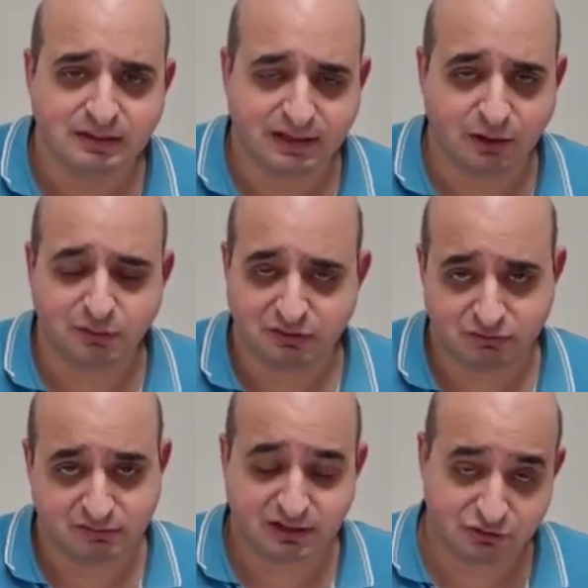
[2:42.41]
the outer
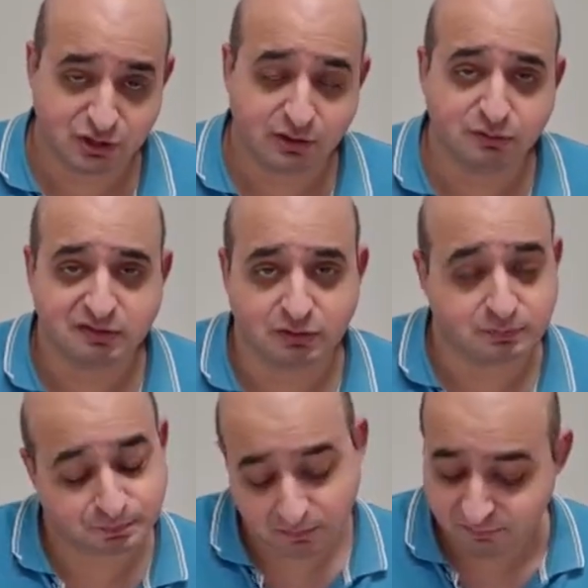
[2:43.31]
shell,
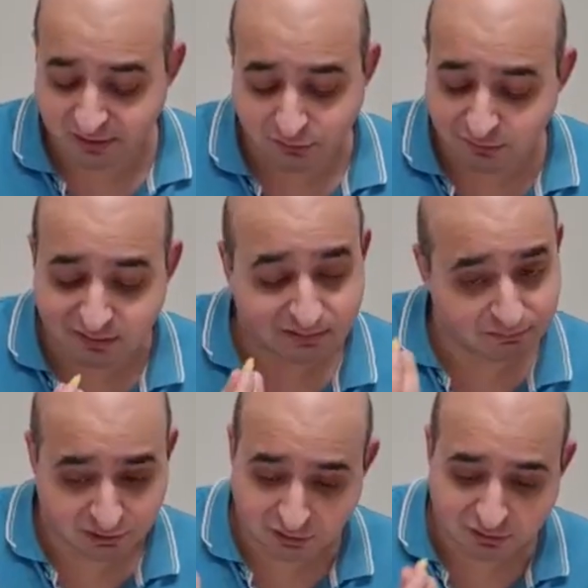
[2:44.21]
so fair dues,
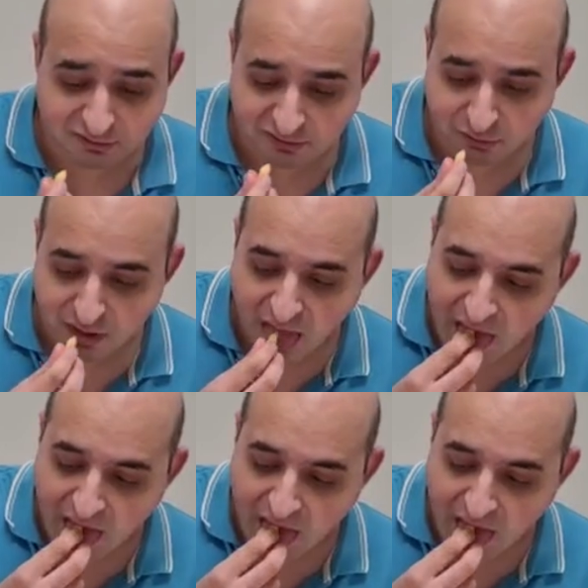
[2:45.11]
really good result.